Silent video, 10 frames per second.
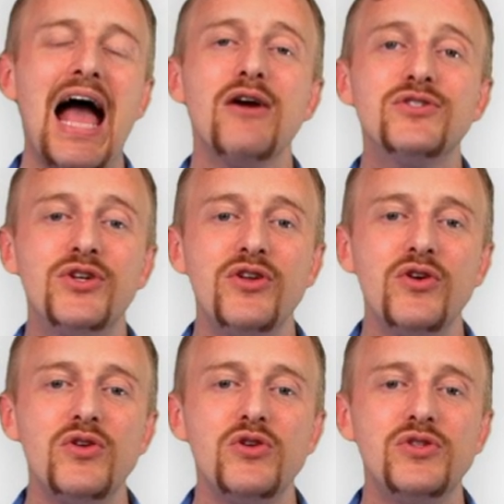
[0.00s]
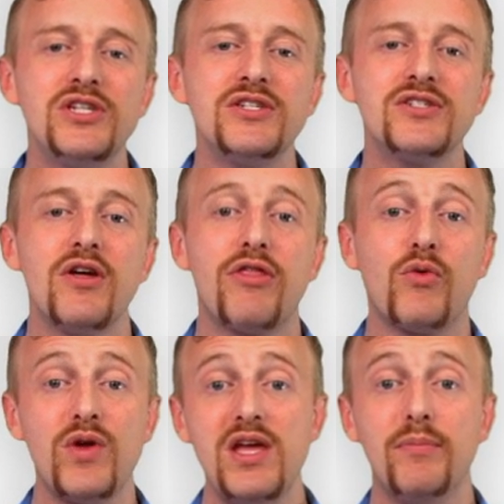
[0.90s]
Our studio uses
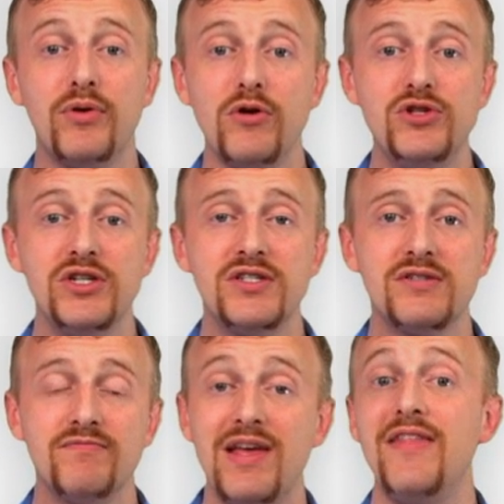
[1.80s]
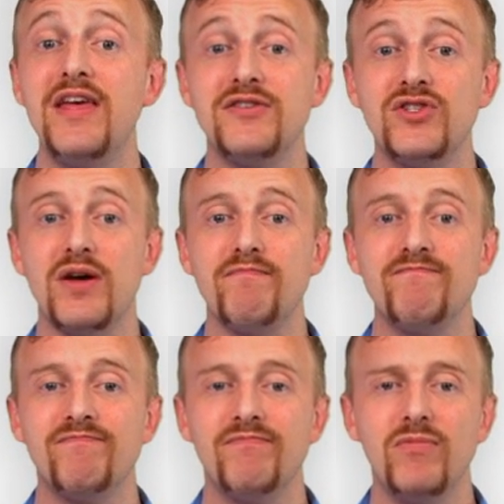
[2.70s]
3 approaches and then some.
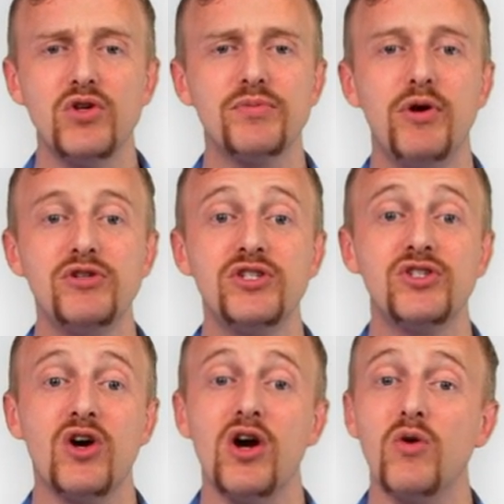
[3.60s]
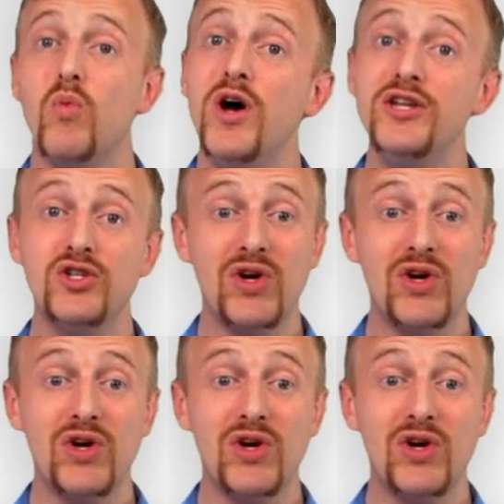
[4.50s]
Those approaches are 1,